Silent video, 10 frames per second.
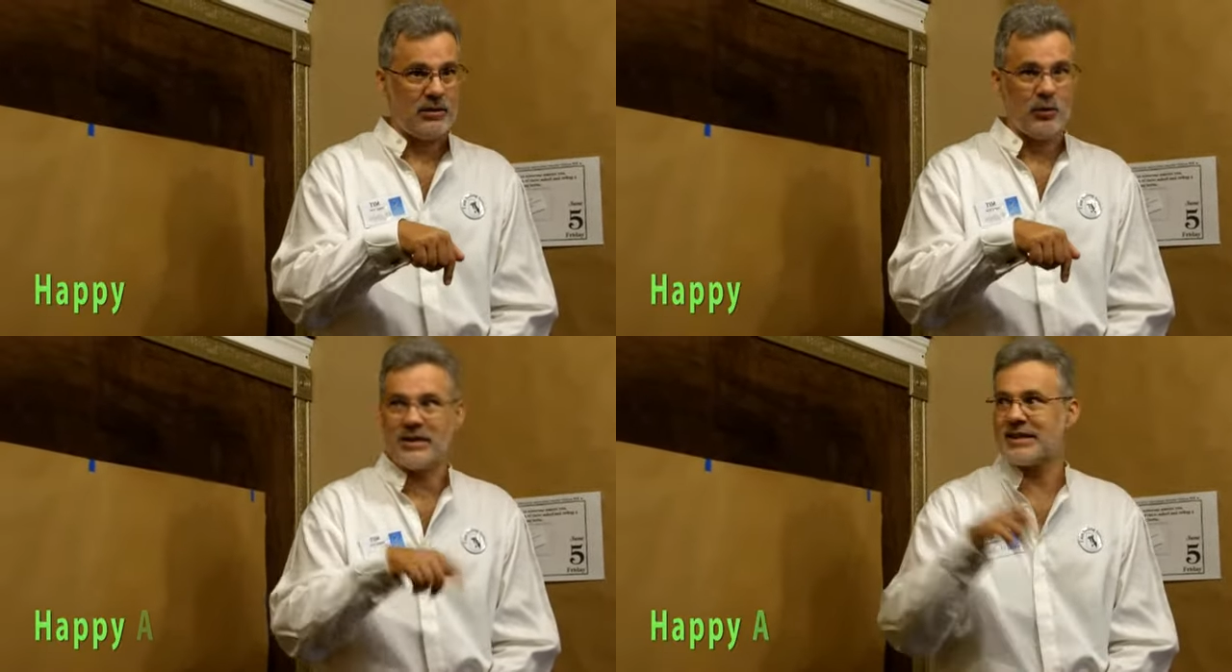
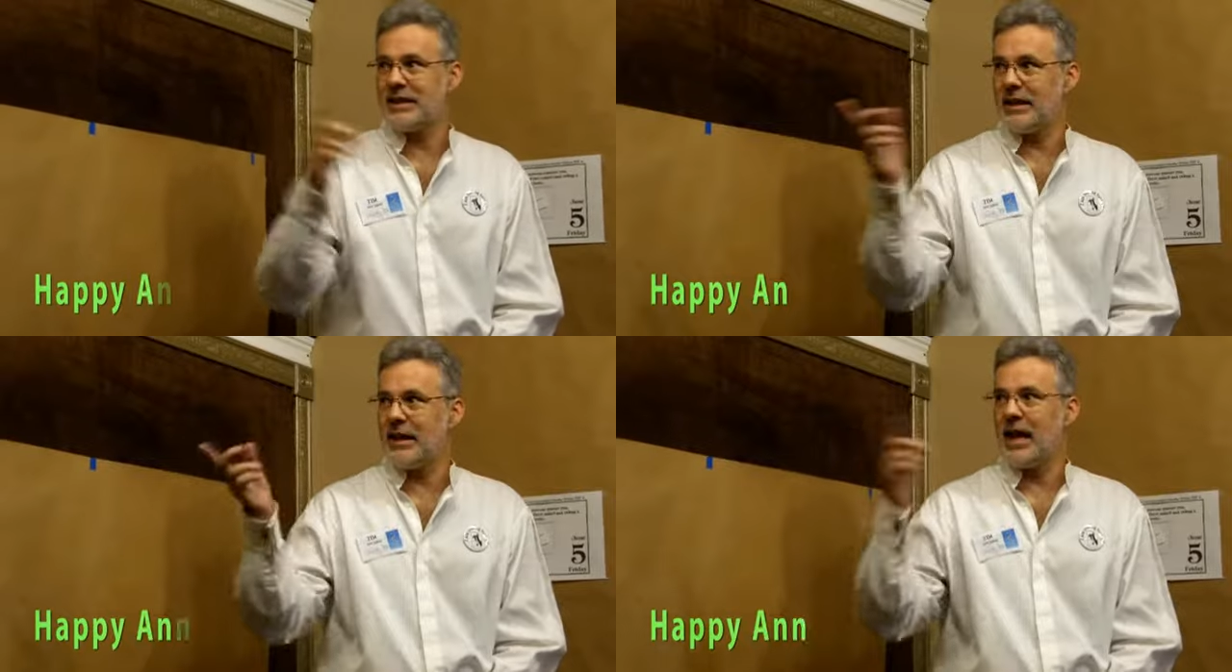when
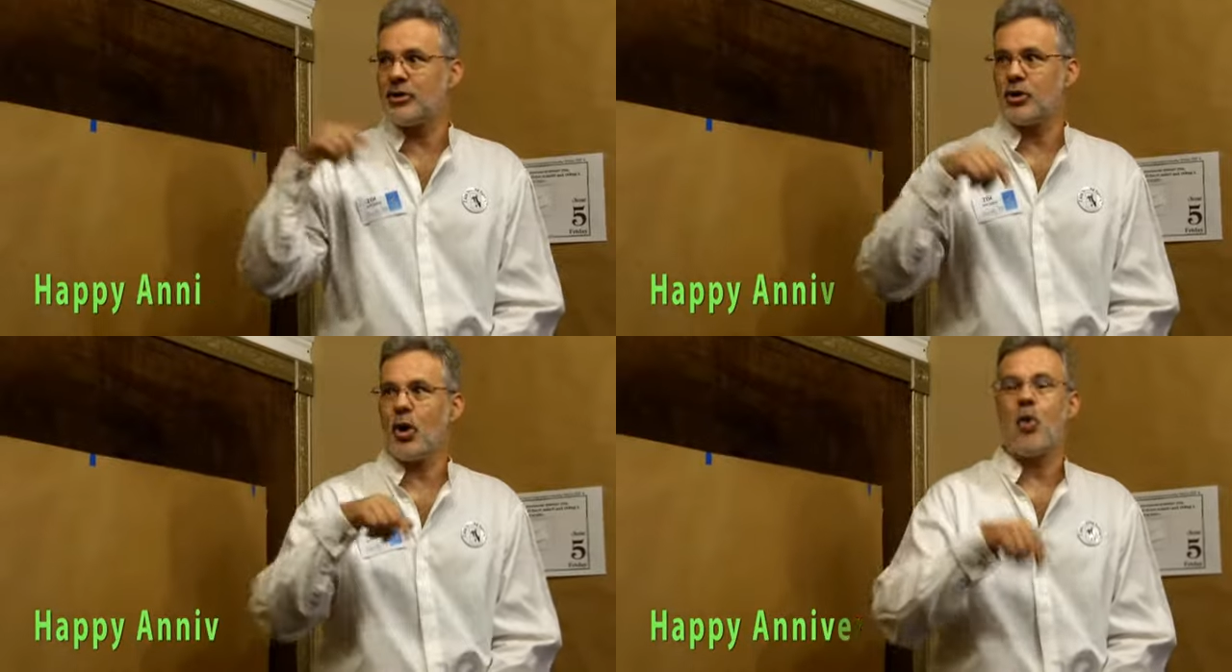Cindy and I
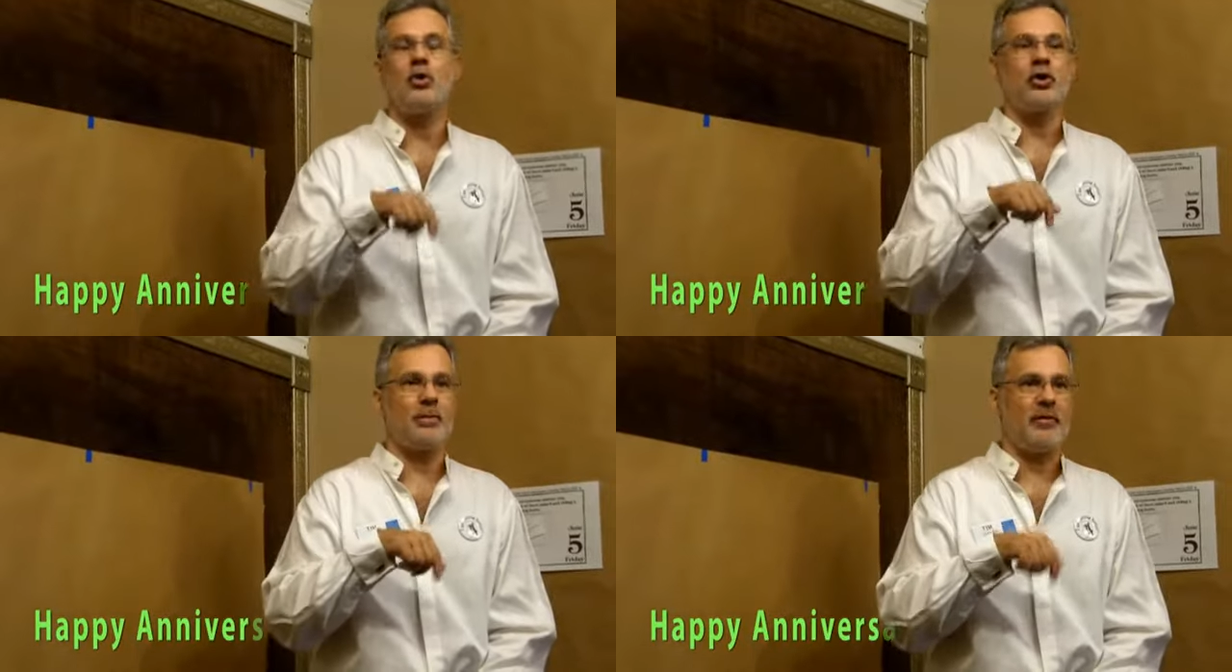took
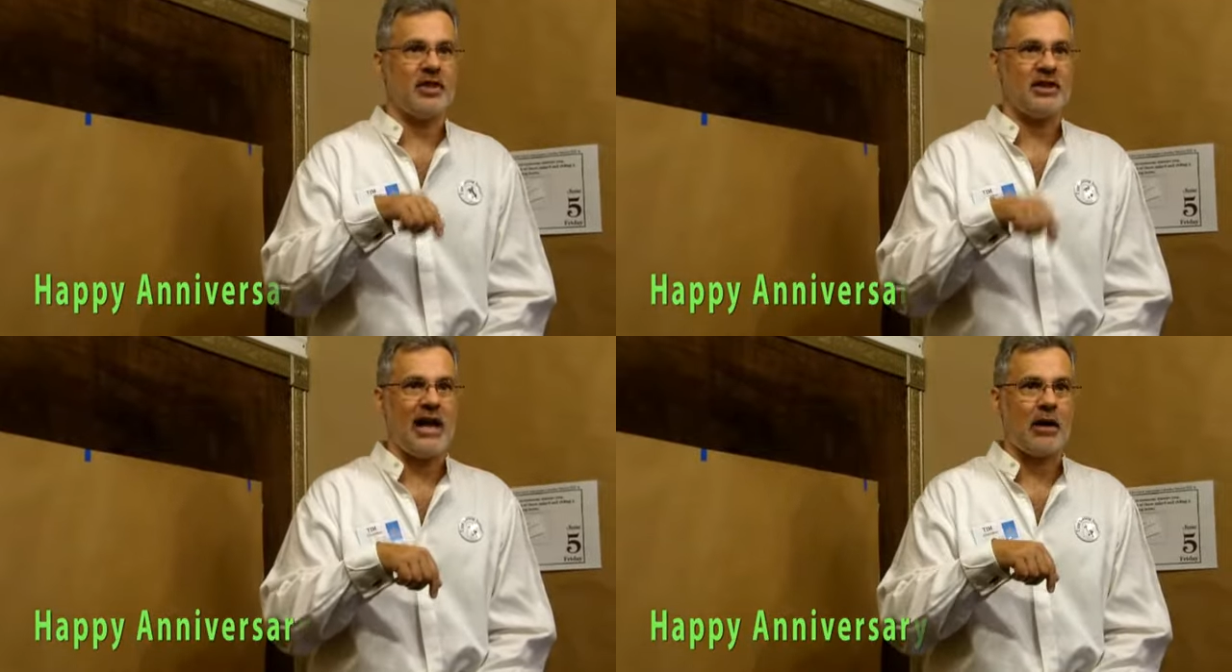ownership of
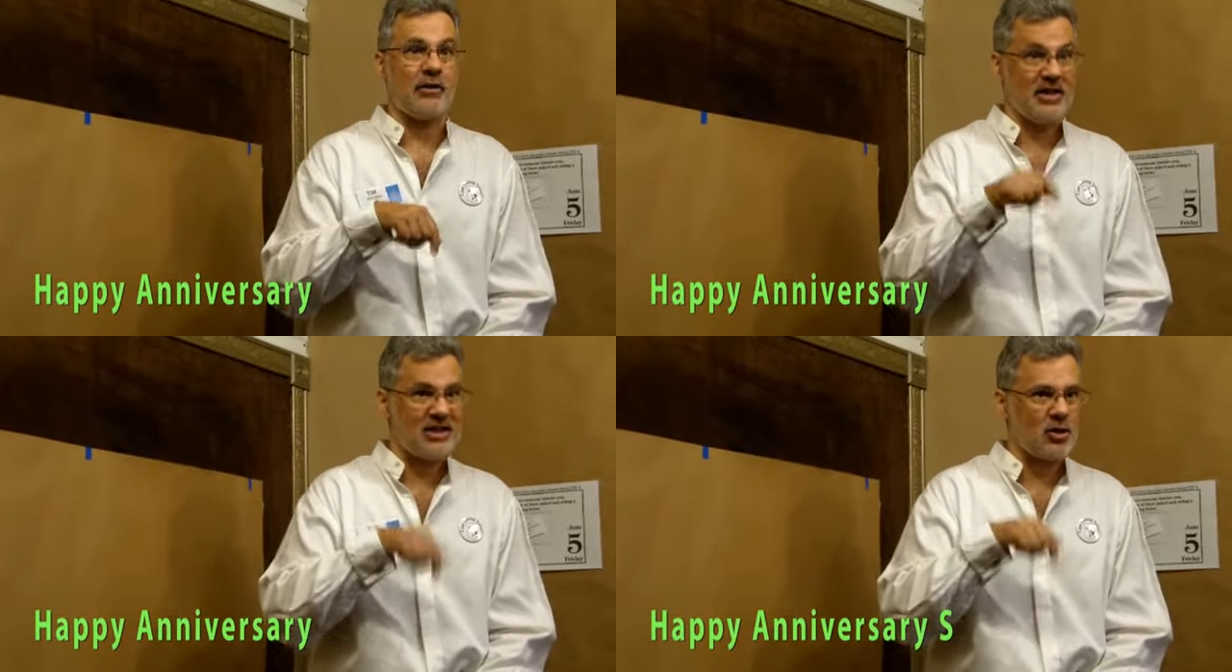this gallery,
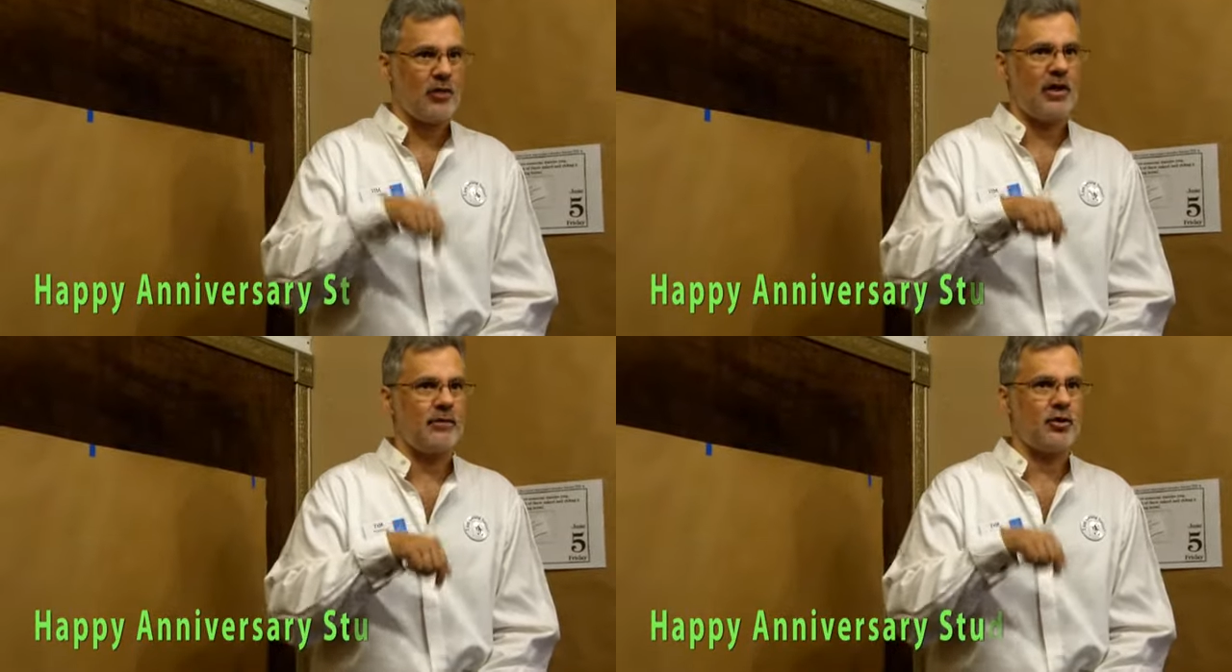this is our
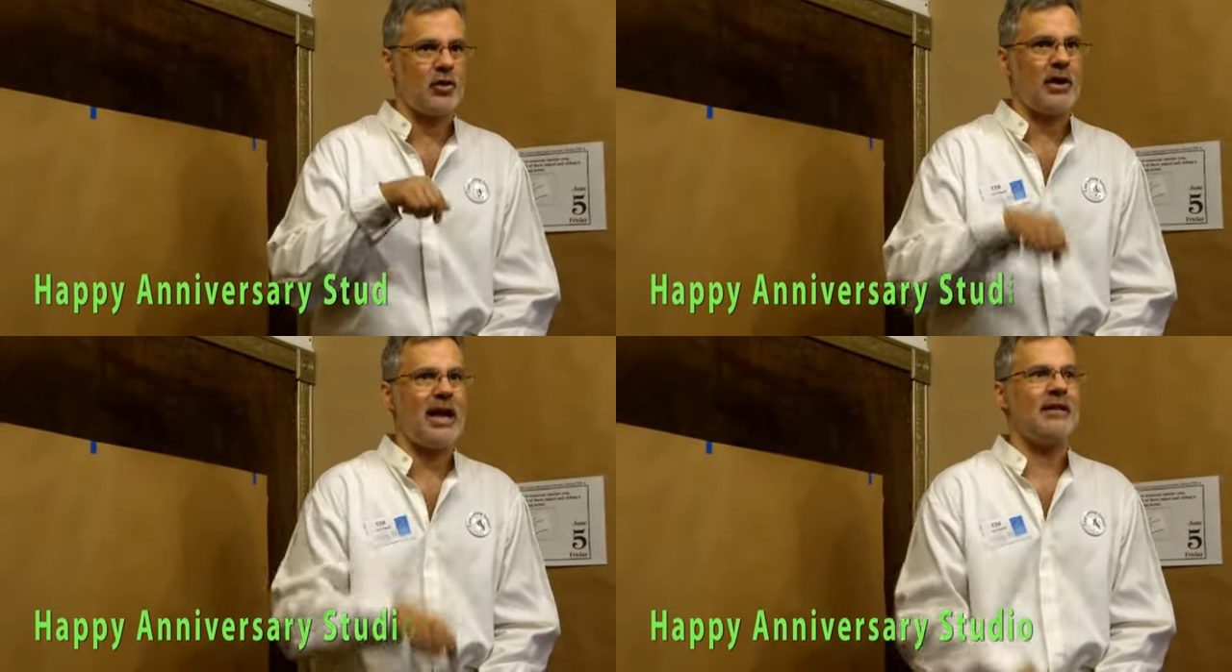
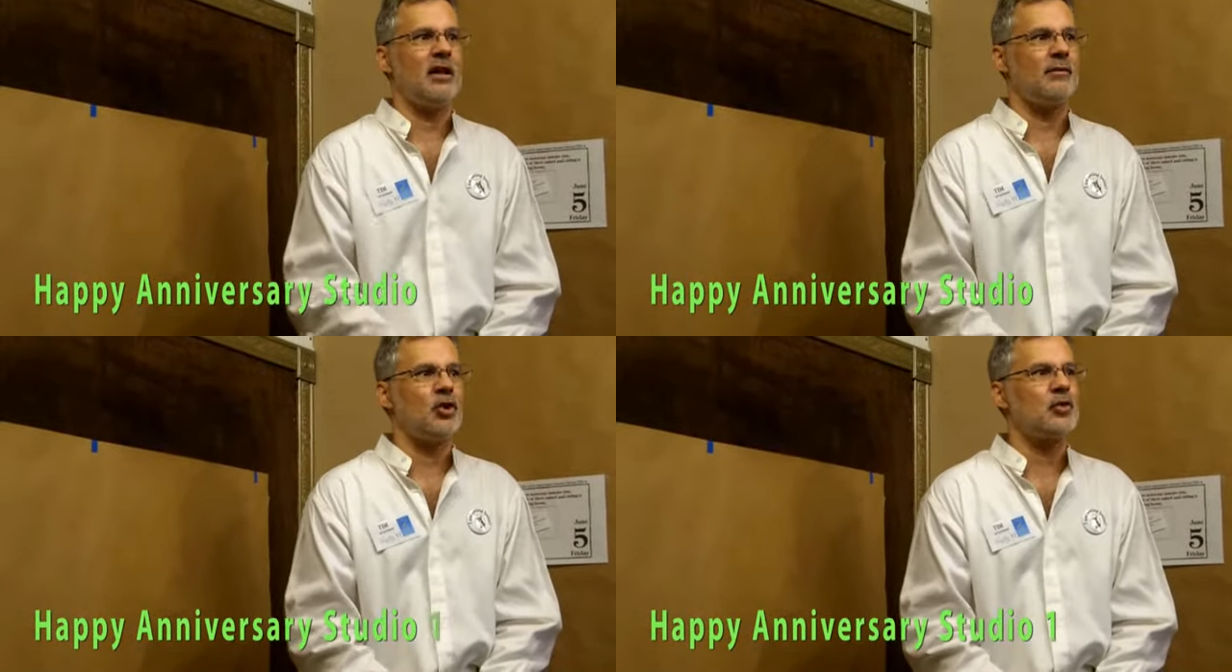anniversary, our 9th
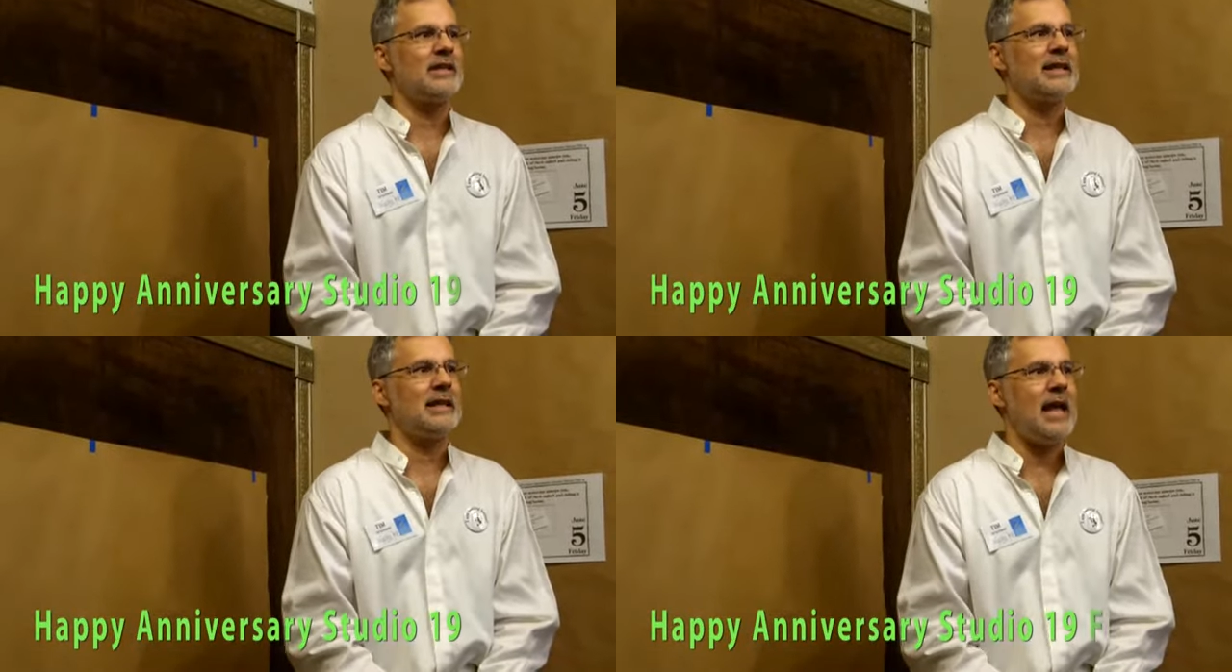anniversary
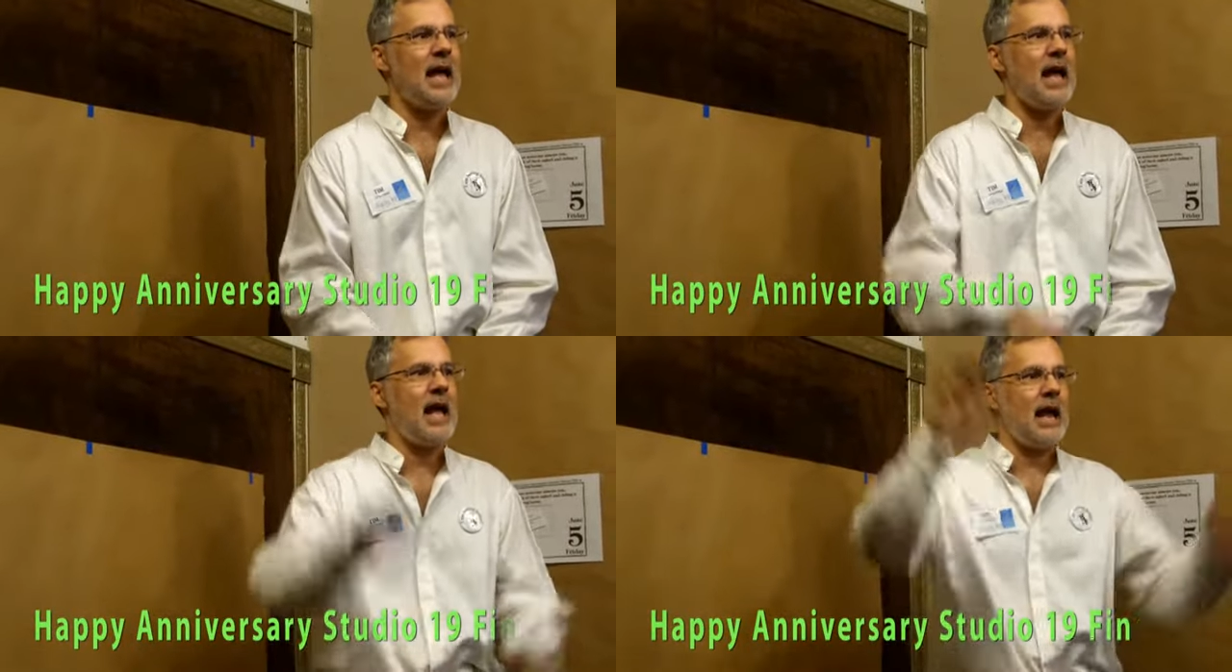
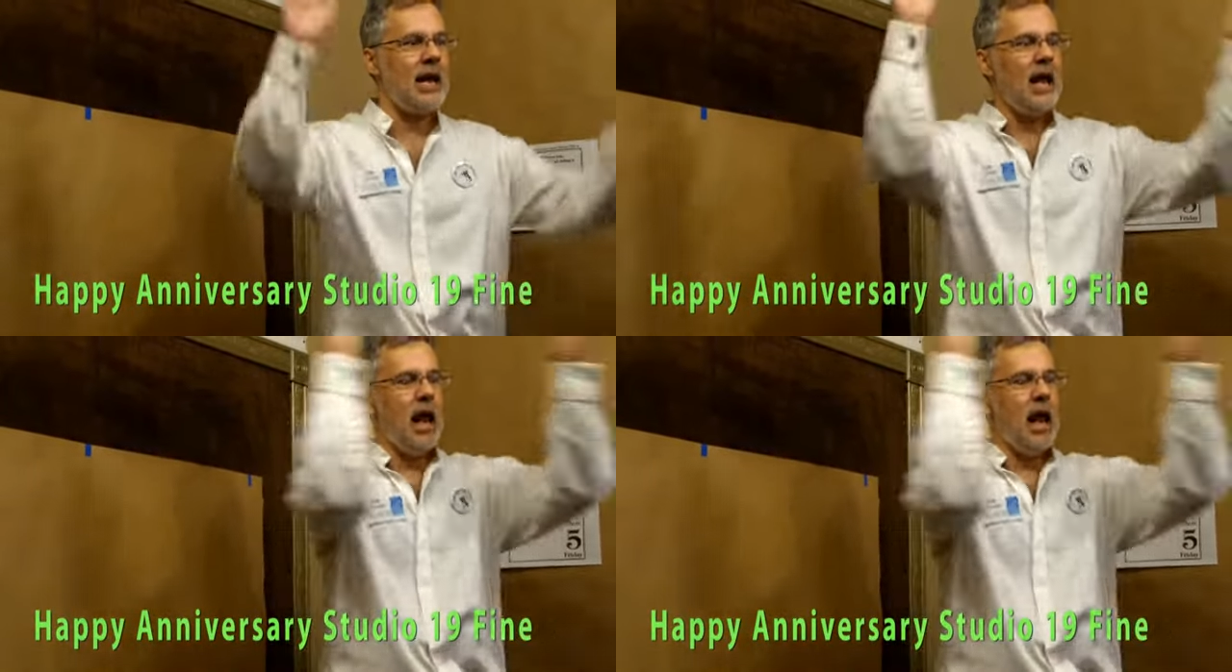today.